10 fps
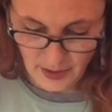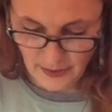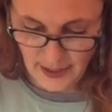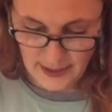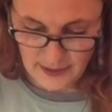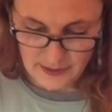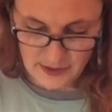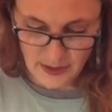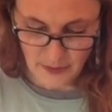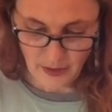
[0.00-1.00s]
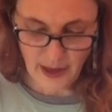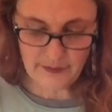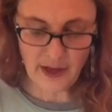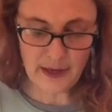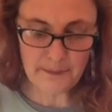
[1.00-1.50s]
All right, so
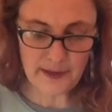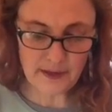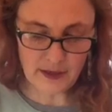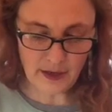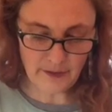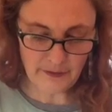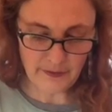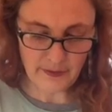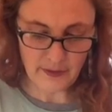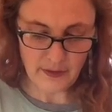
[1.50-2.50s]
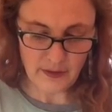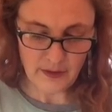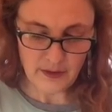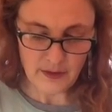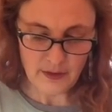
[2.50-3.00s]
I've got it pinned enough
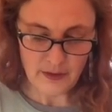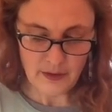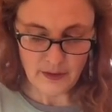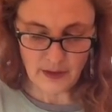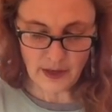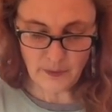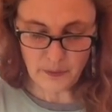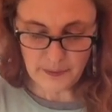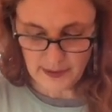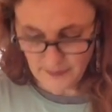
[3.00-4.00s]
that I will be